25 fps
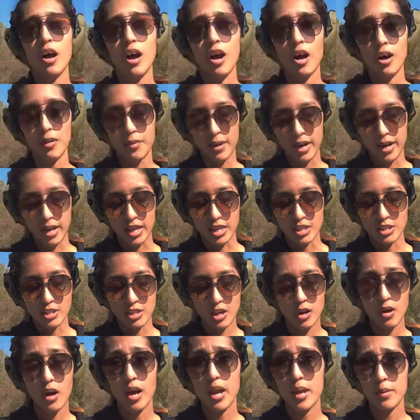Alrighty, so
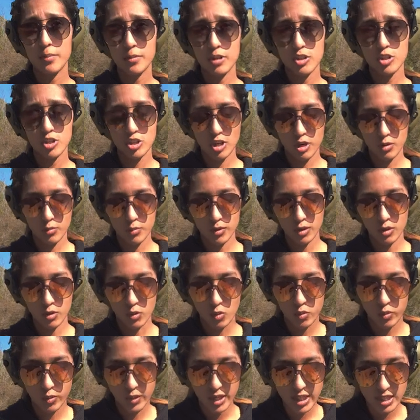I am going to show real
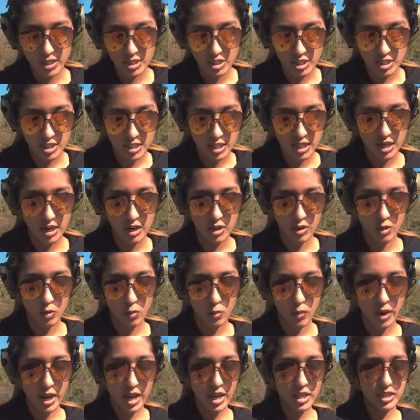quick just to get out of the
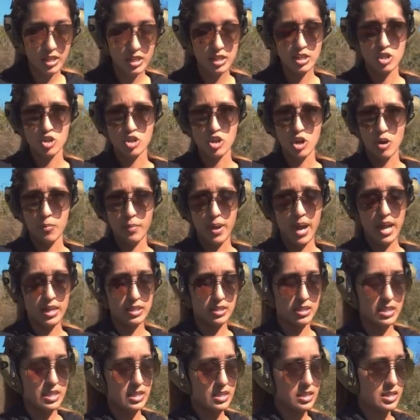way. There's no
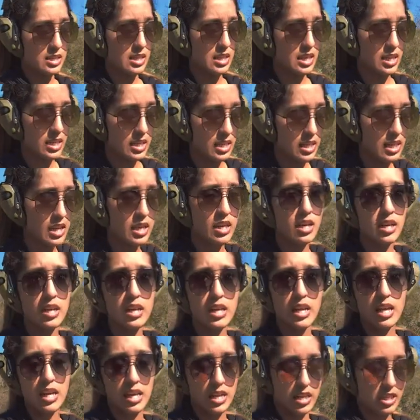magazines in here.
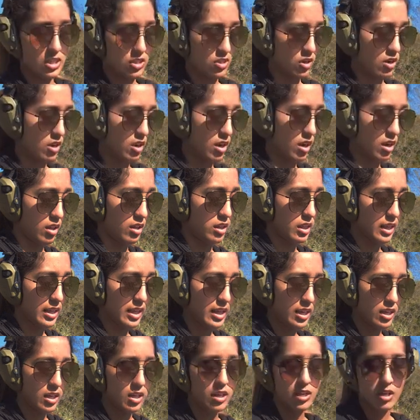It is all
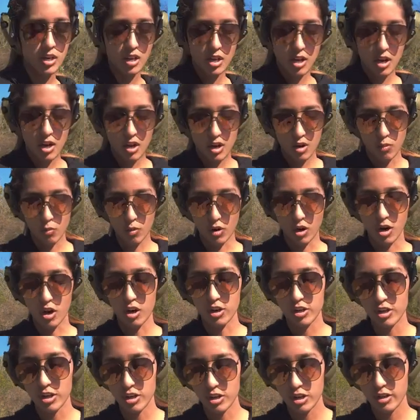clear. We're
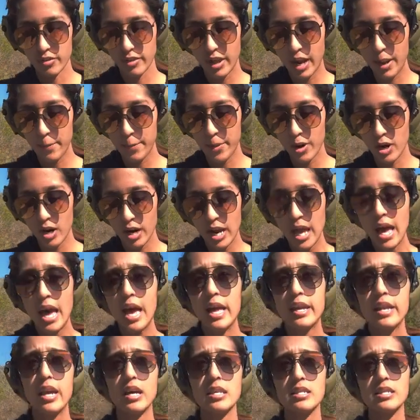all good on that part.
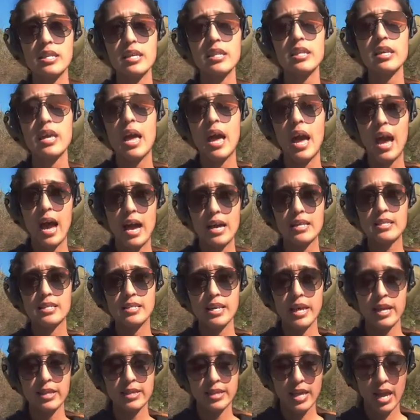Now, Sealy has
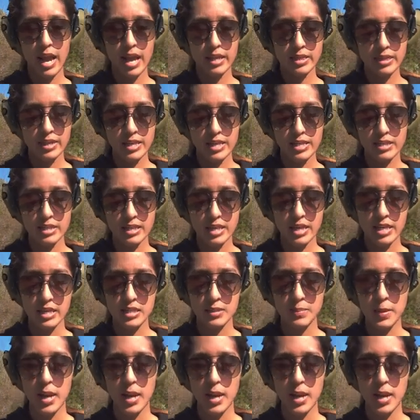said that this is